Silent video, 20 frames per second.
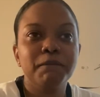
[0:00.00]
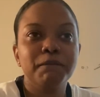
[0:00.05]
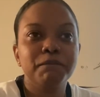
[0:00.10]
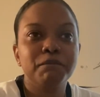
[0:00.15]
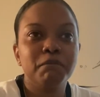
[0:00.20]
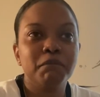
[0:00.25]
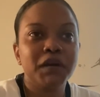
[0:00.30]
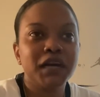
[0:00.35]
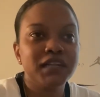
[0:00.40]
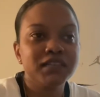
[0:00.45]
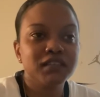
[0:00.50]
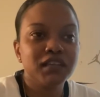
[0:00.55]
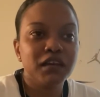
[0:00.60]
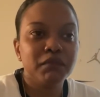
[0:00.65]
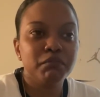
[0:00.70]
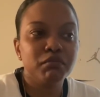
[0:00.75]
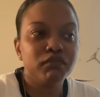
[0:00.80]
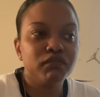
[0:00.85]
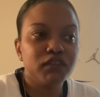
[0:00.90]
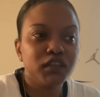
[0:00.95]
My
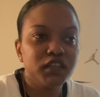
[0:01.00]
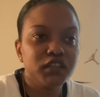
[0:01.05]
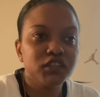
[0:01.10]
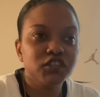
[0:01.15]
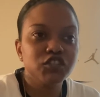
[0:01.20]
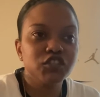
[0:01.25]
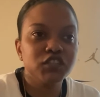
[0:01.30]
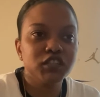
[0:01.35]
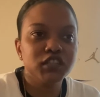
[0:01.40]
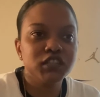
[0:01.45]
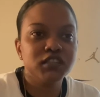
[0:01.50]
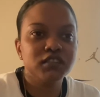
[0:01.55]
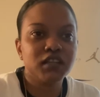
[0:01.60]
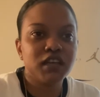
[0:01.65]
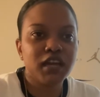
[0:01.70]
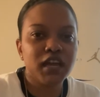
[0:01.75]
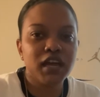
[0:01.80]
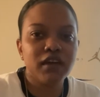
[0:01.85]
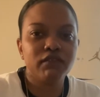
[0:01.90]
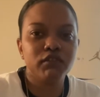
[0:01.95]
type of energy is, I
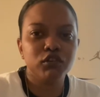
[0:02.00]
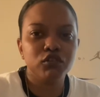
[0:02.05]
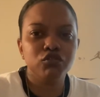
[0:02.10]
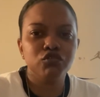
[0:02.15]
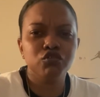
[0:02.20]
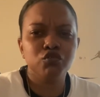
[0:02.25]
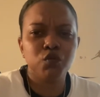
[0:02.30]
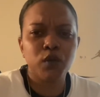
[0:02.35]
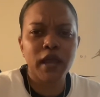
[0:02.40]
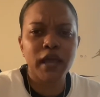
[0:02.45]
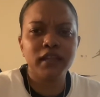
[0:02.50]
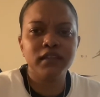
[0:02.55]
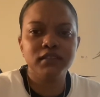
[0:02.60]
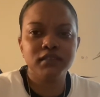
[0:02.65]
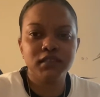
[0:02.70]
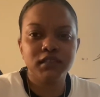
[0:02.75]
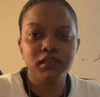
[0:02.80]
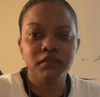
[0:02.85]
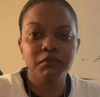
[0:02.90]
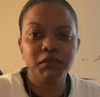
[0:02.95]
have a little
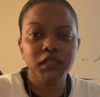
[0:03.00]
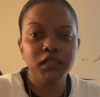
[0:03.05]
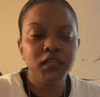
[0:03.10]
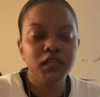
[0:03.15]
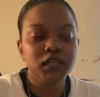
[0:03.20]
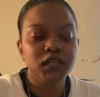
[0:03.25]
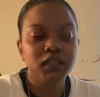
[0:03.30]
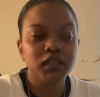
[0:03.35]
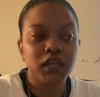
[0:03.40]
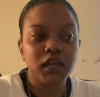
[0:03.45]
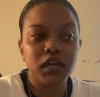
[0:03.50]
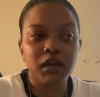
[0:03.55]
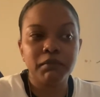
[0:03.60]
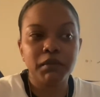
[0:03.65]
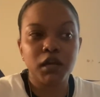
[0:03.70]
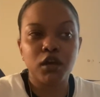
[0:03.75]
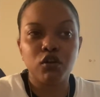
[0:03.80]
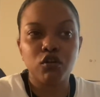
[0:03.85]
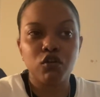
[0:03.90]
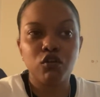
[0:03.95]
duality in me. Like, I'm
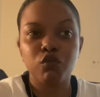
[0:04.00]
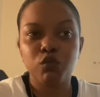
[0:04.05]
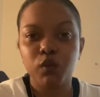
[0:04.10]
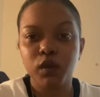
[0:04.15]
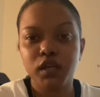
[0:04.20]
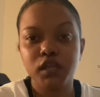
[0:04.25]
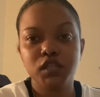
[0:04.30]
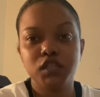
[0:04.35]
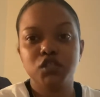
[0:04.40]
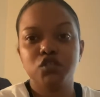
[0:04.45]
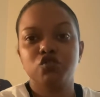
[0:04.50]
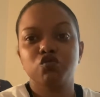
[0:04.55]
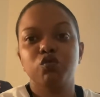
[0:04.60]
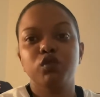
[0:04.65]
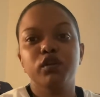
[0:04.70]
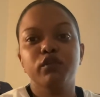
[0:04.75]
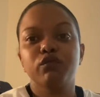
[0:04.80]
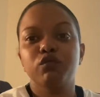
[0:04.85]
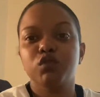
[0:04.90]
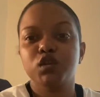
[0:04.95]
not always
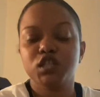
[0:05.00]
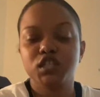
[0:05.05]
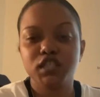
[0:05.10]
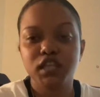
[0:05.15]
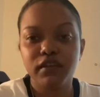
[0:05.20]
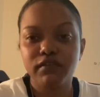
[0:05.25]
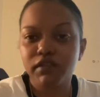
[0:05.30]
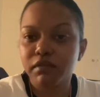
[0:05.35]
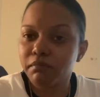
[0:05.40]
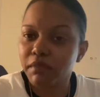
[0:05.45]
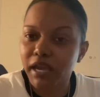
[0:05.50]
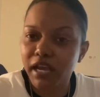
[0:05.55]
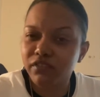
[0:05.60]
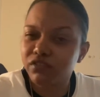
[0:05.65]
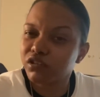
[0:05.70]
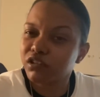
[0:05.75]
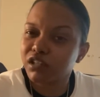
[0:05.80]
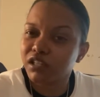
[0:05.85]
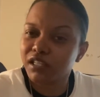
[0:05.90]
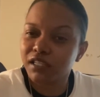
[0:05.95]
24/7
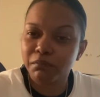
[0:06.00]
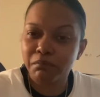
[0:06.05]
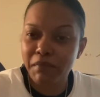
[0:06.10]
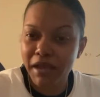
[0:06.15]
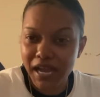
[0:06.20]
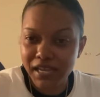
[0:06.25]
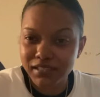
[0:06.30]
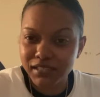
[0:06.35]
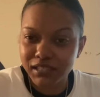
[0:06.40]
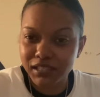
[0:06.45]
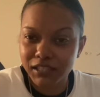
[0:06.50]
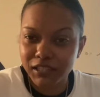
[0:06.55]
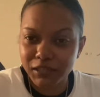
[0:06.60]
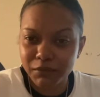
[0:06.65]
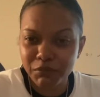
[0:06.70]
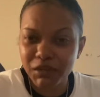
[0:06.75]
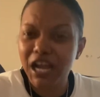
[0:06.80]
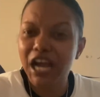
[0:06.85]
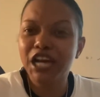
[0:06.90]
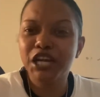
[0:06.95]
masculine. I'm
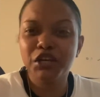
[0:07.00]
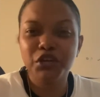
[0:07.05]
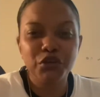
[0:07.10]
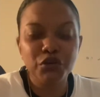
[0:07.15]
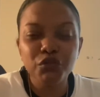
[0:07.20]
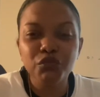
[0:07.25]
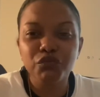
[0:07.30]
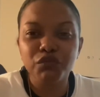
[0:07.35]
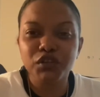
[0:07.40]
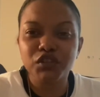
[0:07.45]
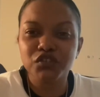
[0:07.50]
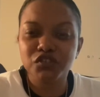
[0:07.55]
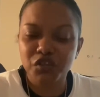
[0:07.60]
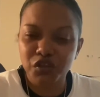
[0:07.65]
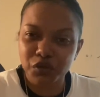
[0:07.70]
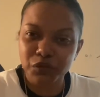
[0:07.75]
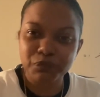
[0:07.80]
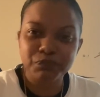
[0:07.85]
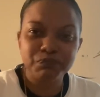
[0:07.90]
kind of goofy, so